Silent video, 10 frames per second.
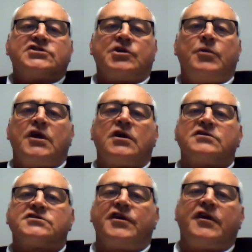Similarly, in
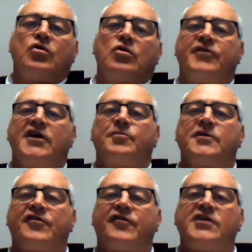considering your
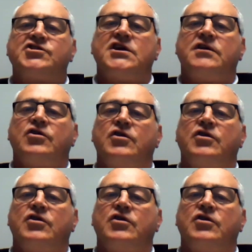investment strategy,